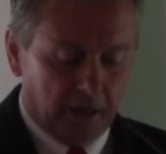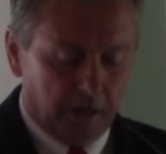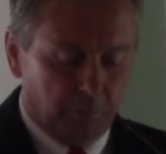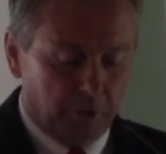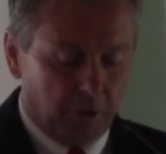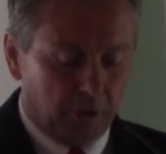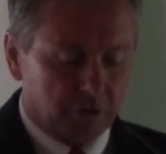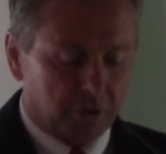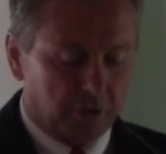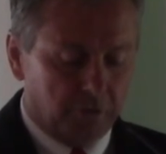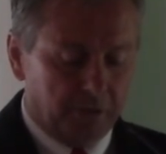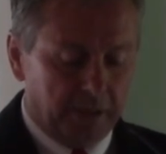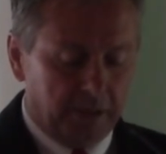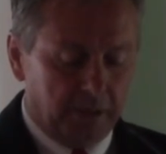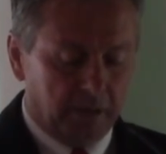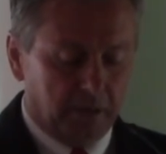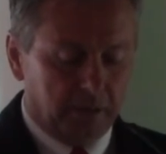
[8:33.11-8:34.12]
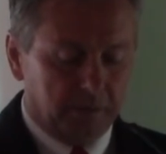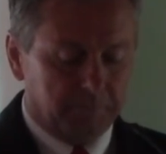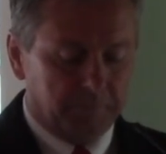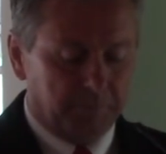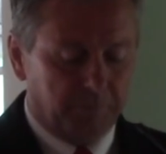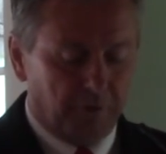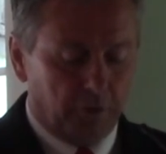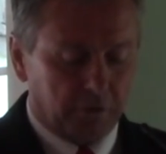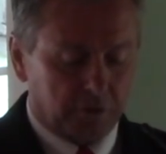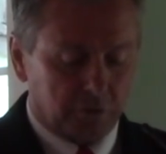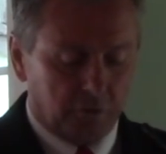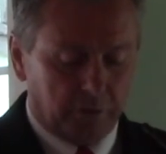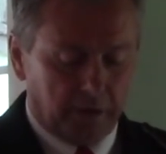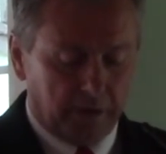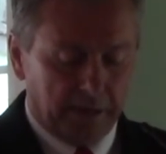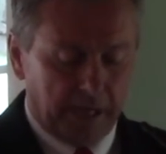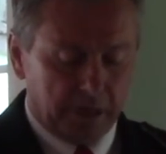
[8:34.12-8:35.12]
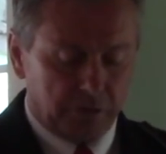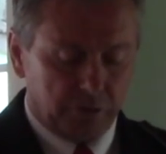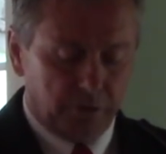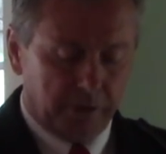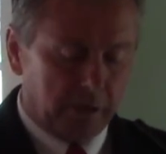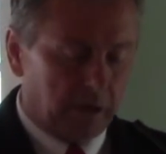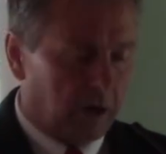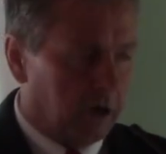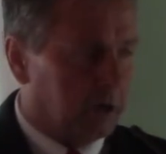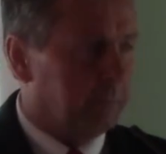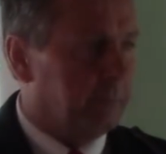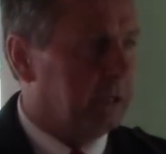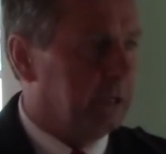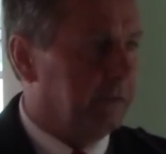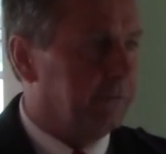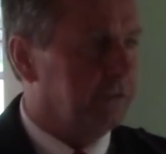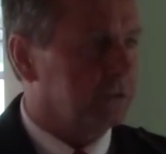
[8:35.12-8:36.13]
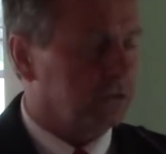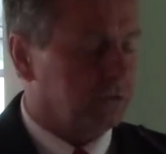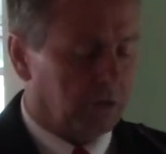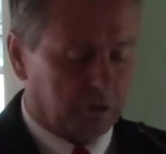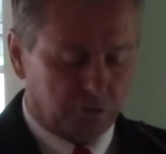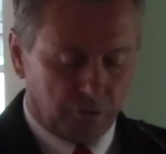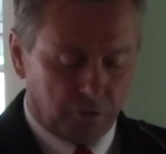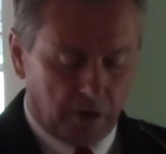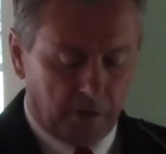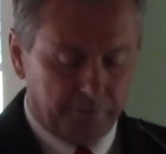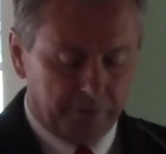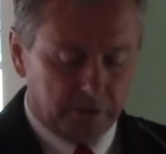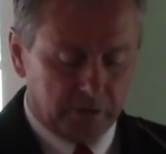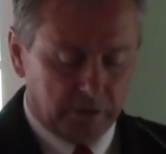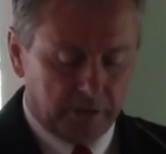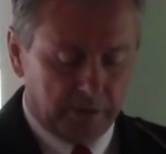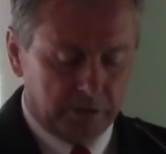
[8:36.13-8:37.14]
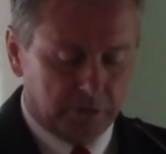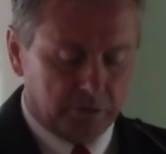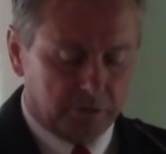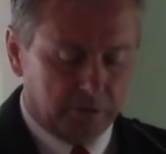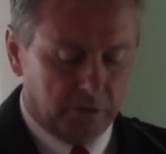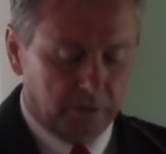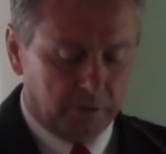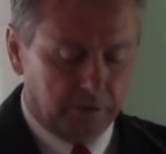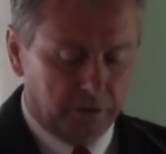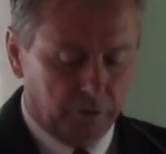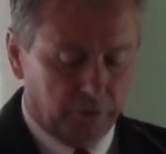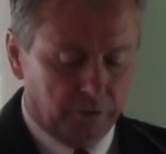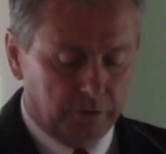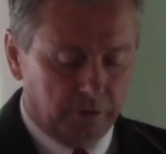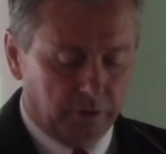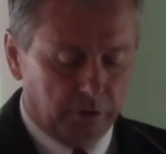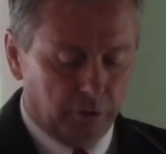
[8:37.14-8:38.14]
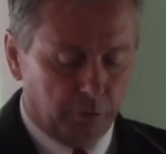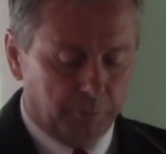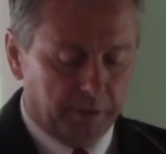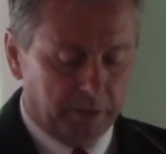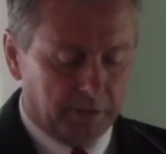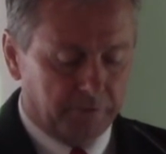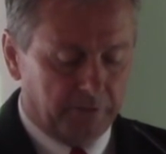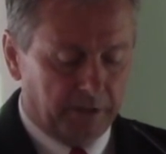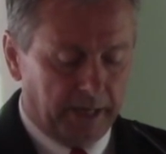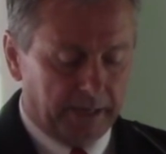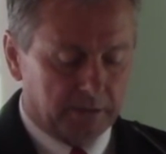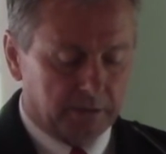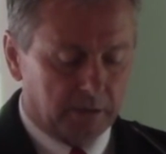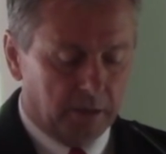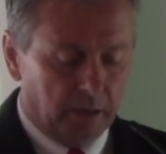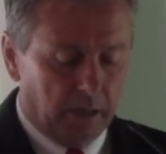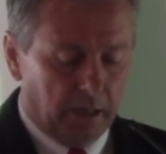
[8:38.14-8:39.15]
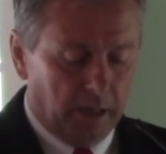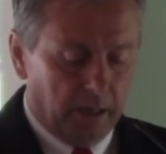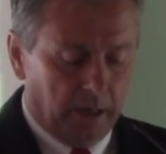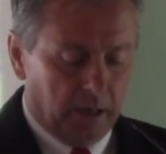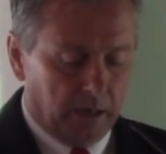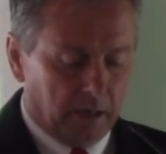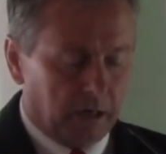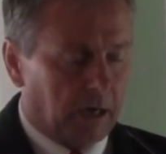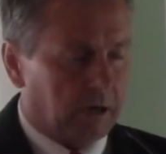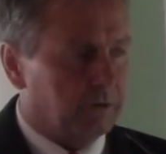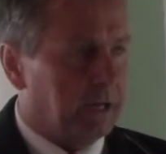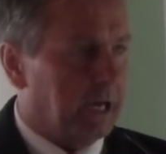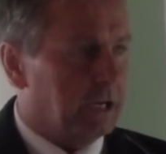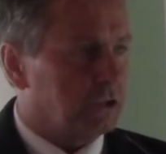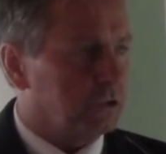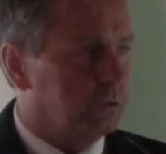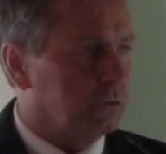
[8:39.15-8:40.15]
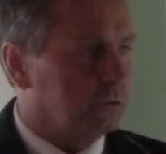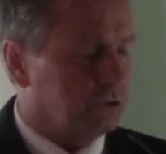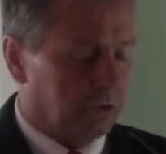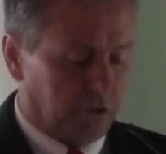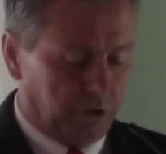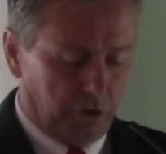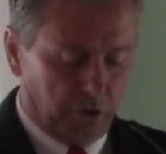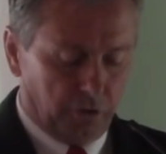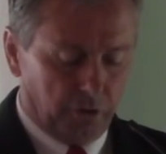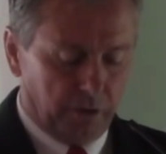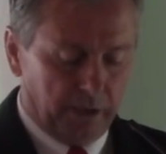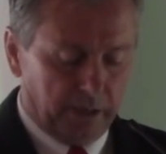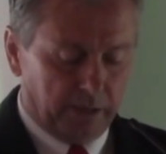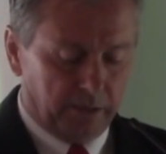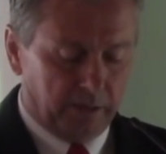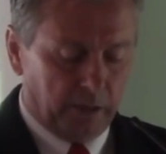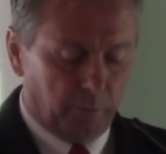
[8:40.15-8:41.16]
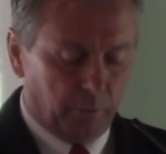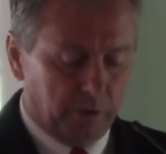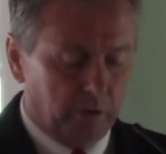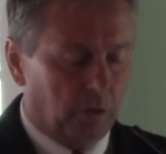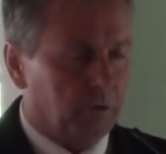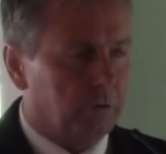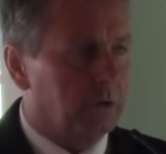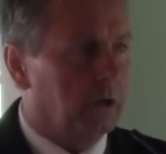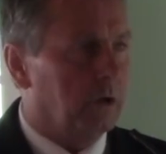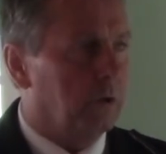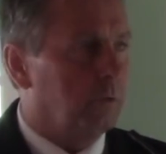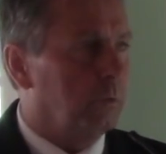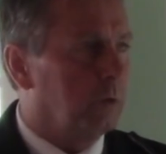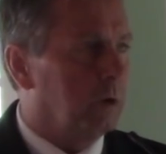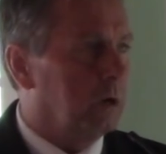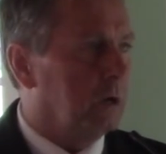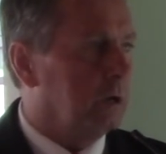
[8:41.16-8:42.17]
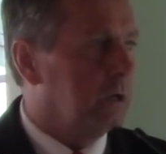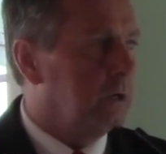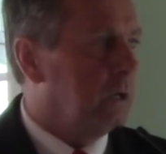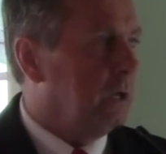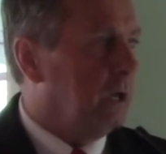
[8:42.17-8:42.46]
We also need to focus on our national economy and infrastructure. Obviously, I just alluded to a little bit of that. Our national security, I think we all know